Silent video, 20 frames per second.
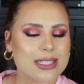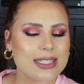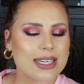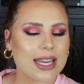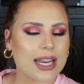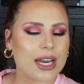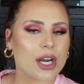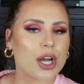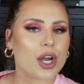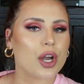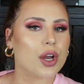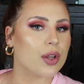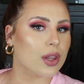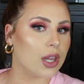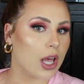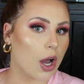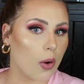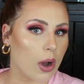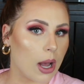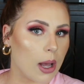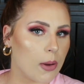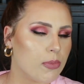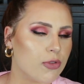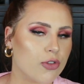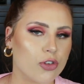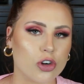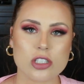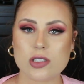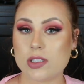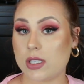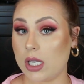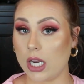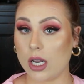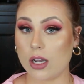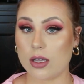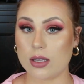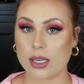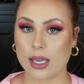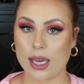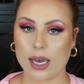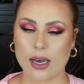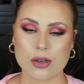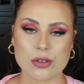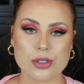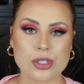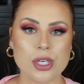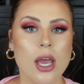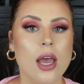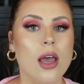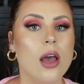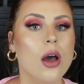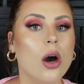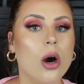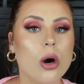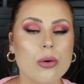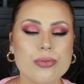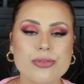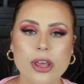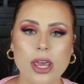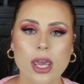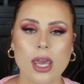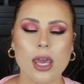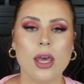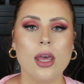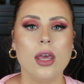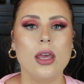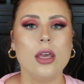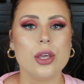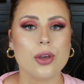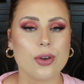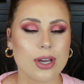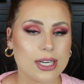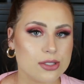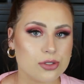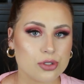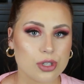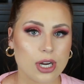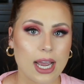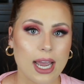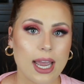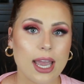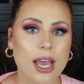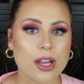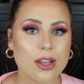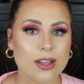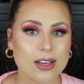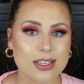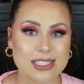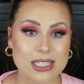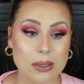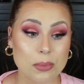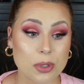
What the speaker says: Anyways, I hope you guys enjoyed this quick glow up pink makeup look.